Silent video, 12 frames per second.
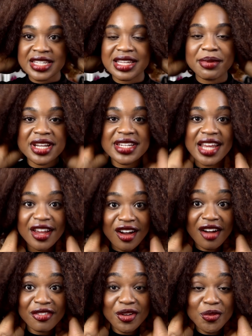So I'm going to take
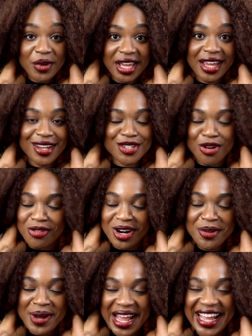off the wig, don't run
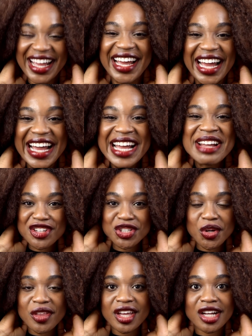away, and
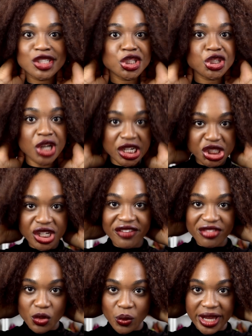show you the construction
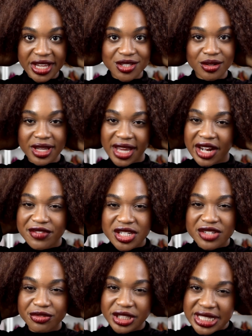of the wig so you can kind of
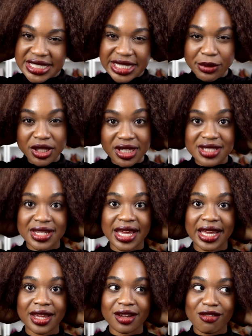just really see what it looks
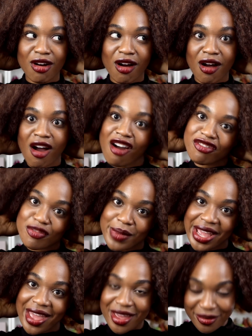like off of
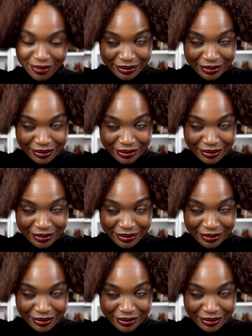my head.